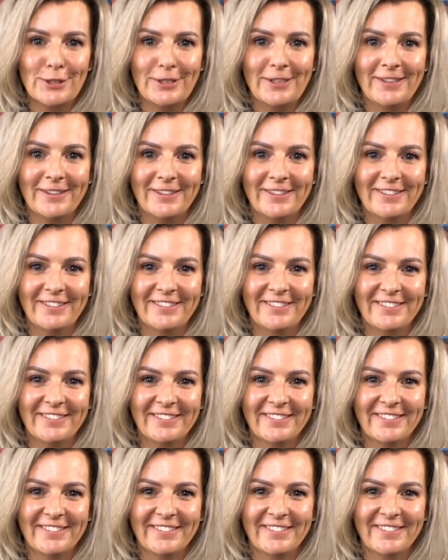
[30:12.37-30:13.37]
here.
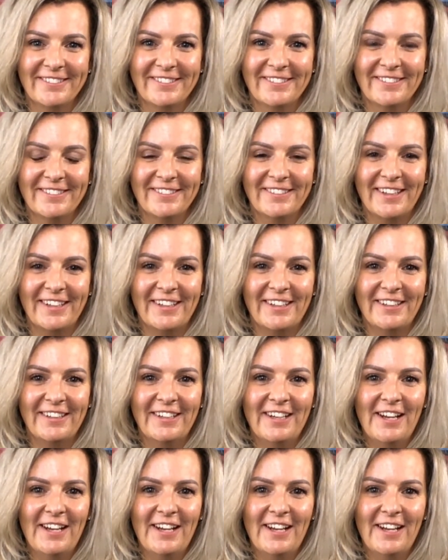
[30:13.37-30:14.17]
Okay.